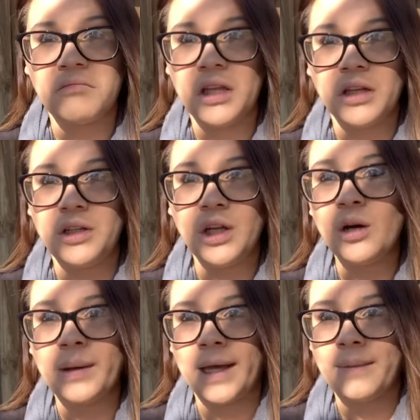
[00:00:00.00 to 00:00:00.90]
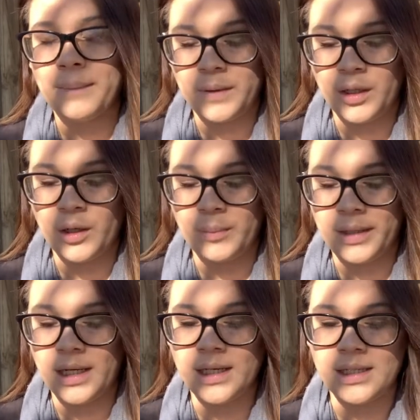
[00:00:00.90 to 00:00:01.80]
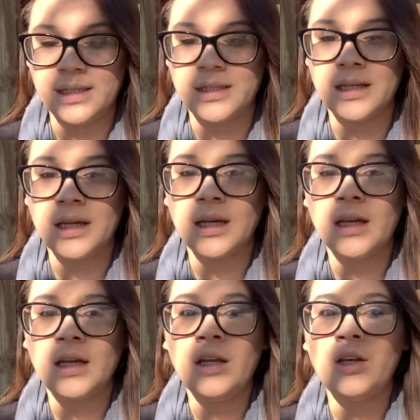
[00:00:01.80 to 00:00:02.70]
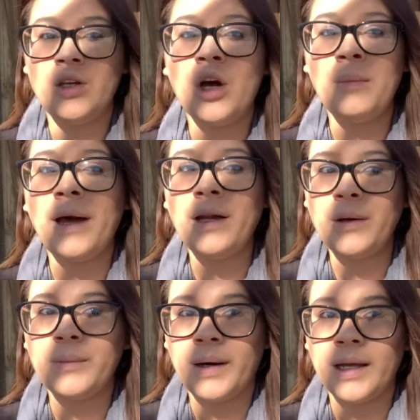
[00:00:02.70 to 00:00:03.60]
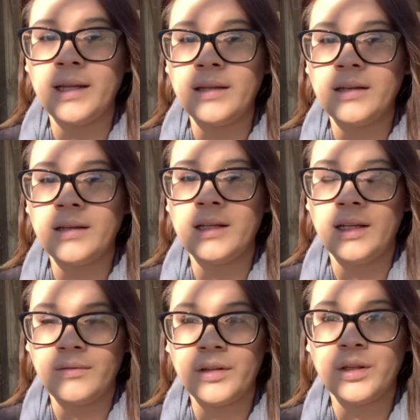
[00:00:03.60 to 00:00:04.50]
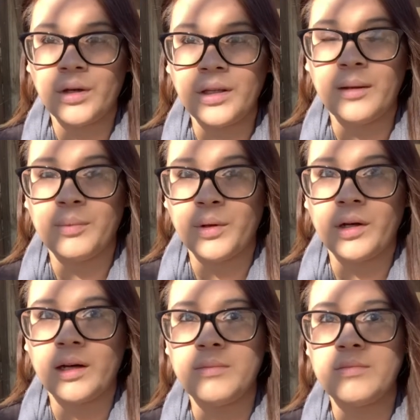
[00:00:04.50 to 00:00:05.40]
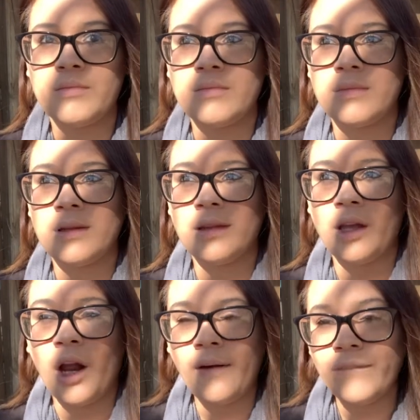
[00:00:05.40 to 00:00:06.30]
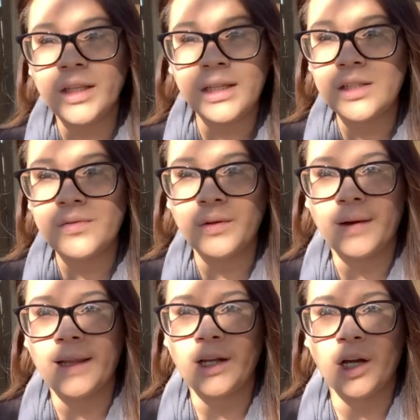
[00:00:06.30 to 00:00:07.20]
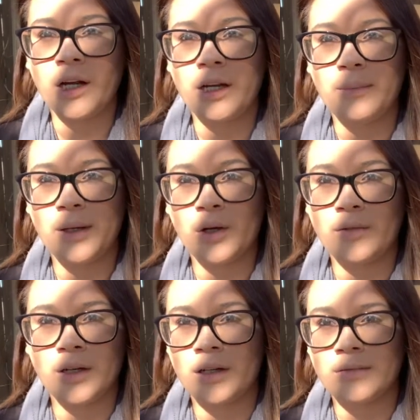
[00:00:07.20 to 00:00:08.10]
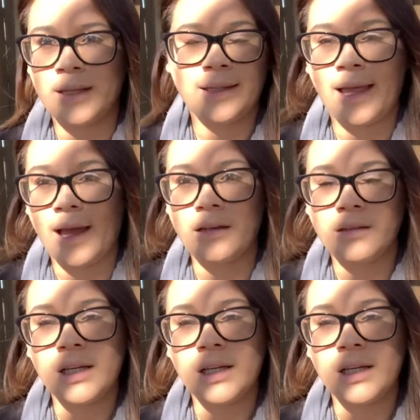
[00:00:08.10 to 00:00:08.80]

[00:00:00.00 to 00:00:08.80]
no way, you know, because no matter what, even though they broke up, her feelings for Riley aren't going to be over like that.